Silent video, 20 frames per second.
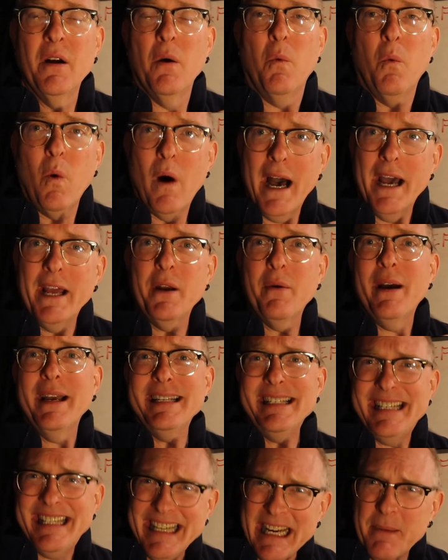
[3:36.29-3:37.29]
why do I
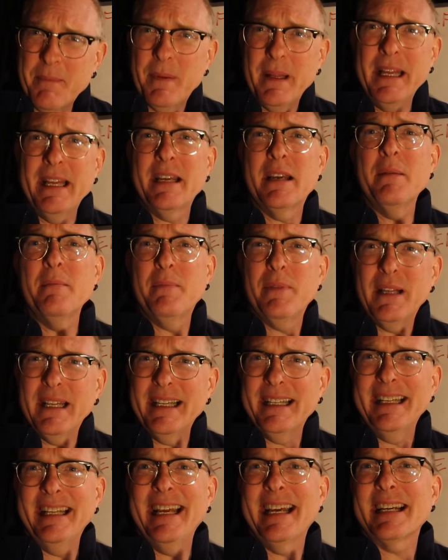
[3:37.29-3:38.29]
deeply and
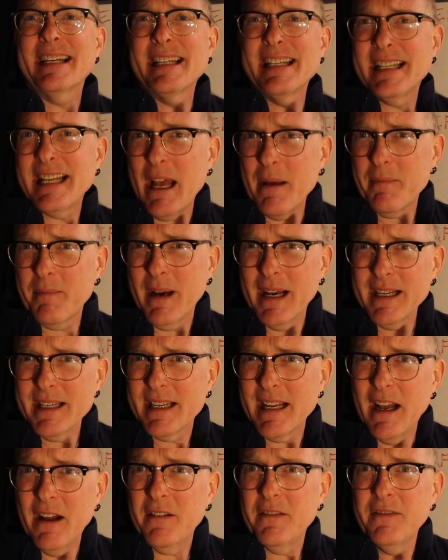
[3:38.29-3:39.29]
completely accept
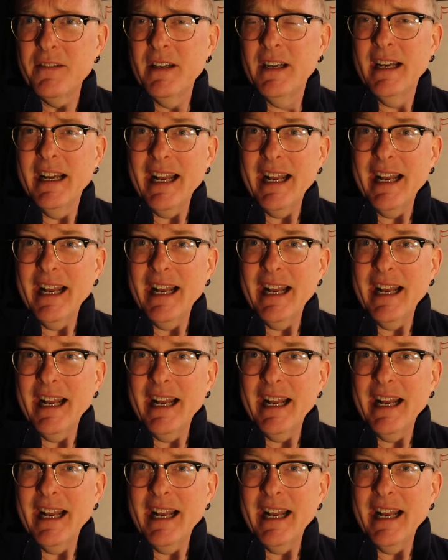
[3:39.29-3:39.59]
myself?